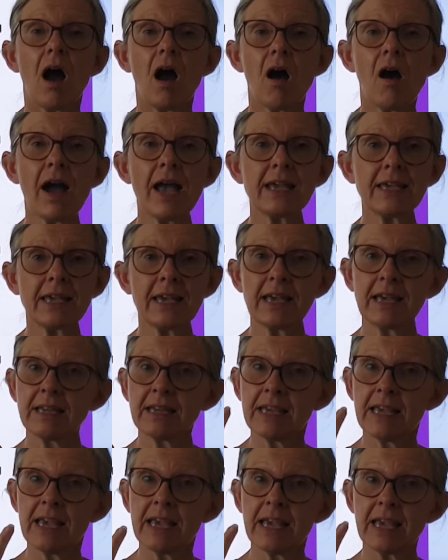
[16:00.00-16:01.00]
I
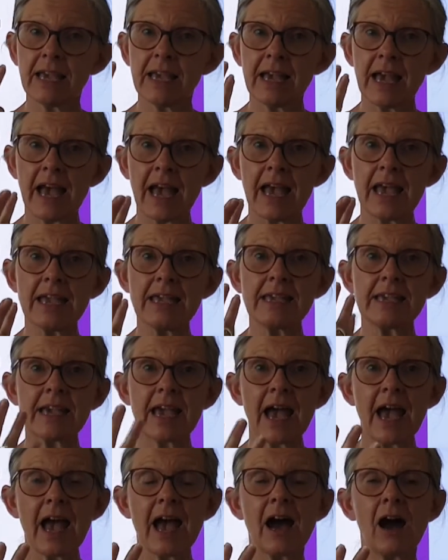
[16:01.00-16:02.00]
can hear a
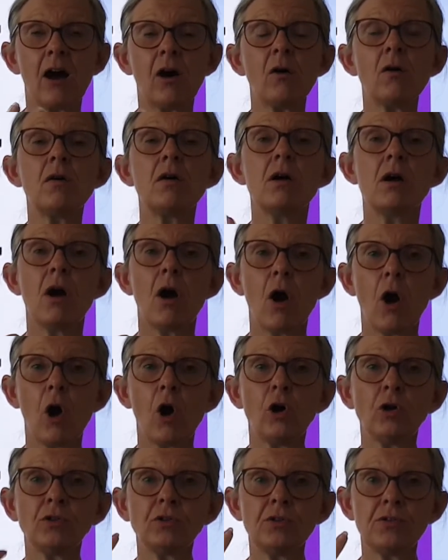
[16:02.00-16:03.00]
cow
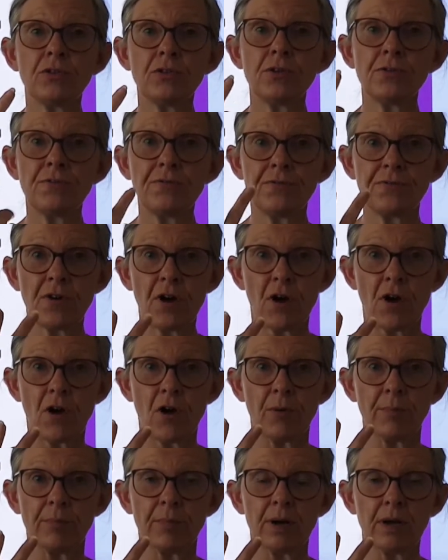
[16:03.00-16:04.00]
on the
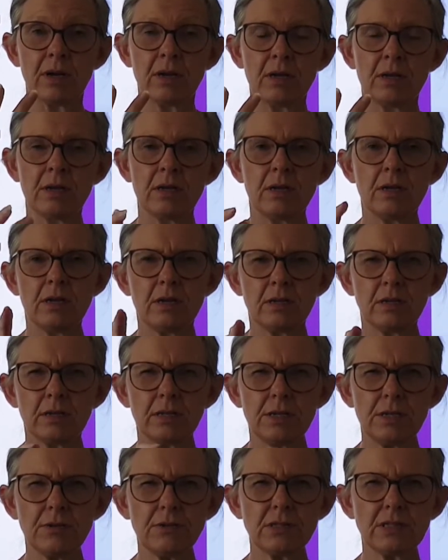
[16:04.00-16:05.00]
farm.
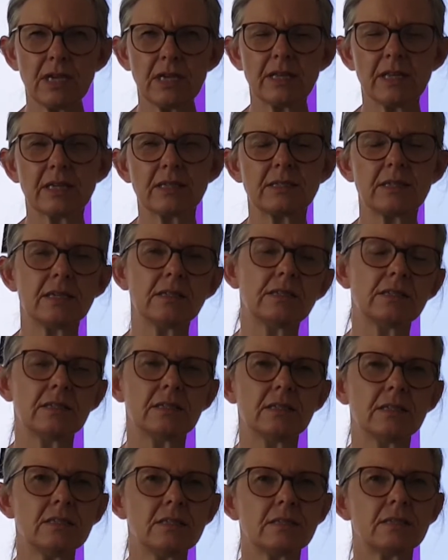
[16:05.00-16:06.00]
Can you say that
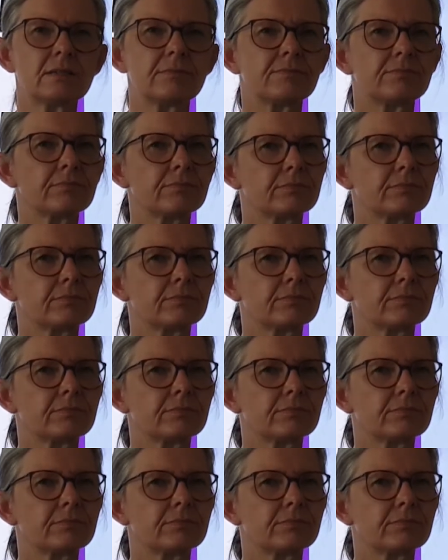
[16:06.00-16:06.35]
sentence?